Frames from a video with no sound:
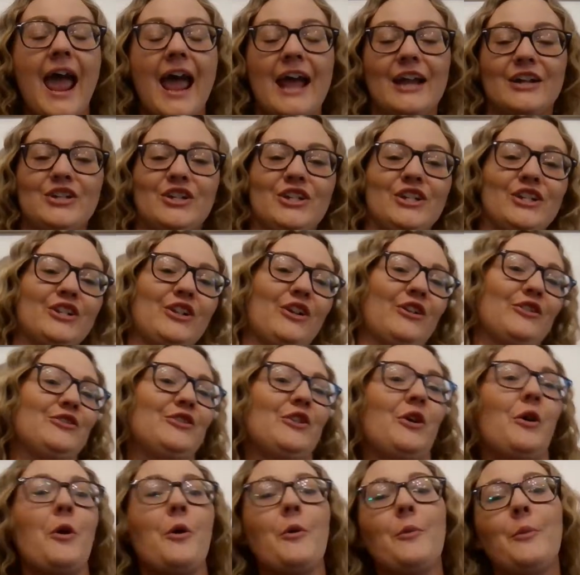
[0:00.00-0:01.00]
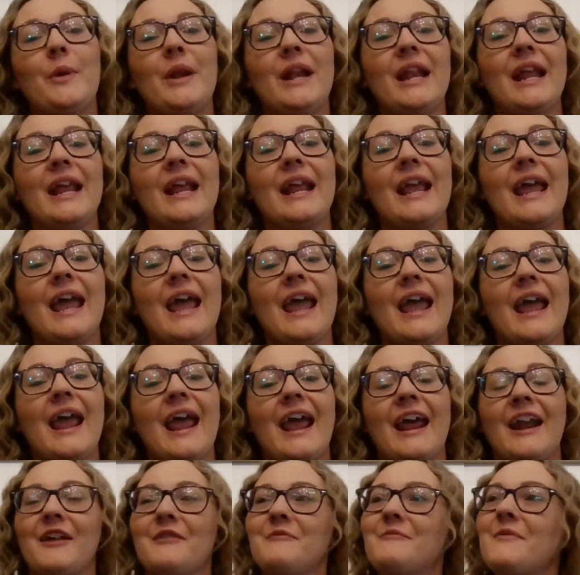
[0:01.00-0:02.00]
and she starts opening it.
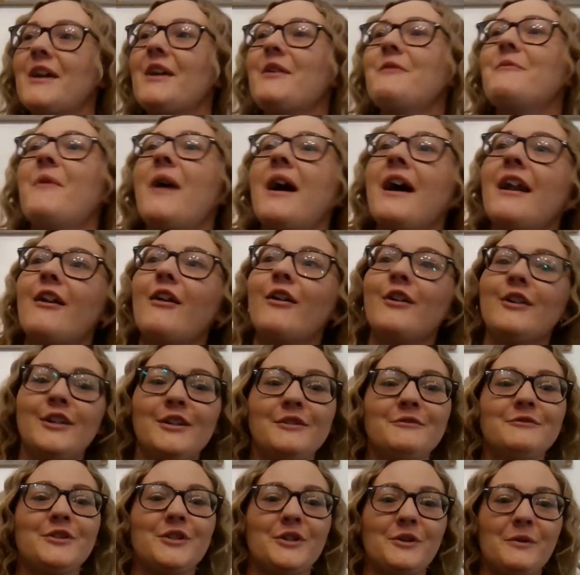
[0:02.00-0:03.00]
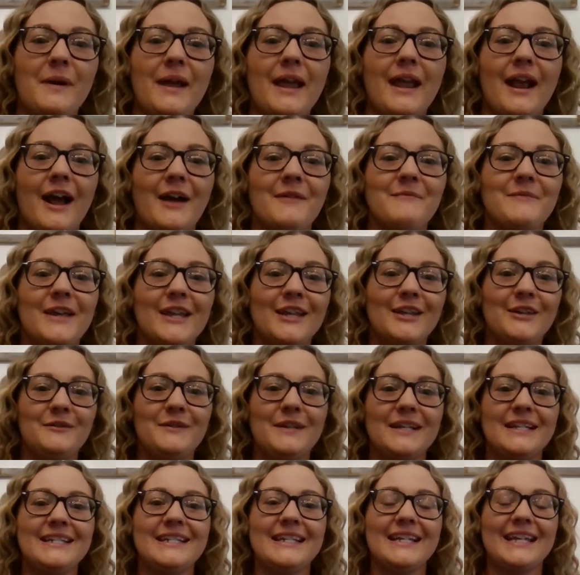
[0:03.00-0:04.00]
And I'm like, what are you doing? I'm like, you
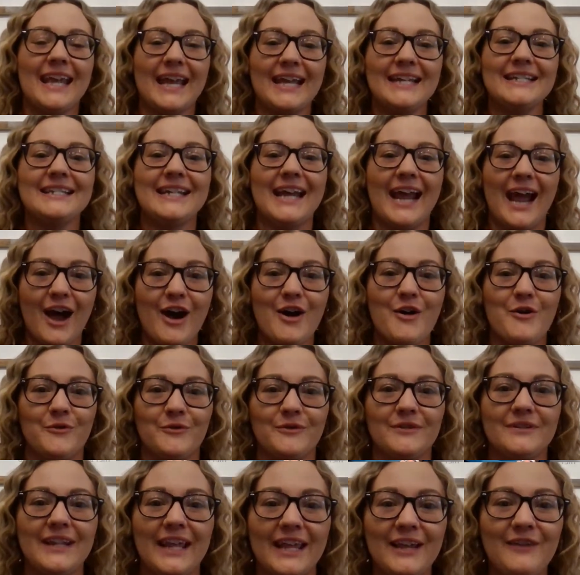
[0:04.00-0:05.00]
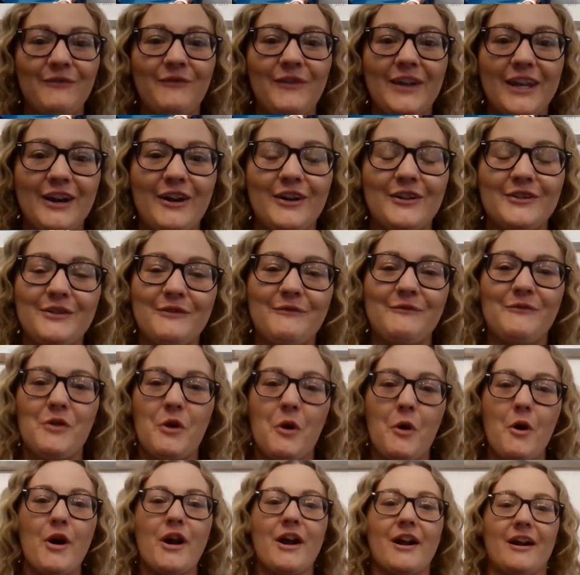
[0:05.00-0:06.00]
need to get down, like feet on the
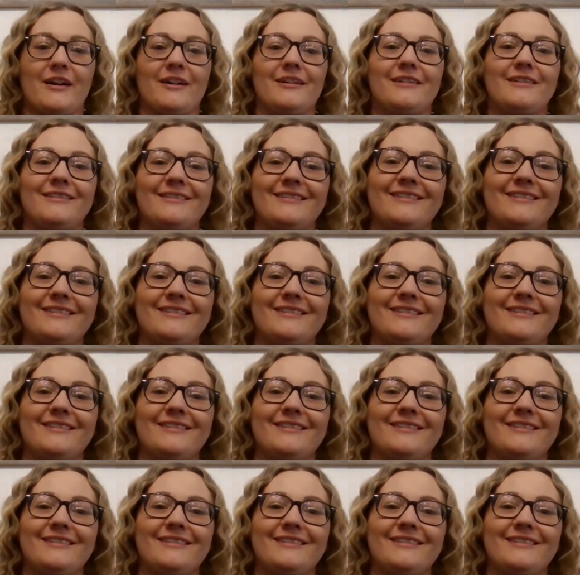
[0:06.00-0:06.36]
floor.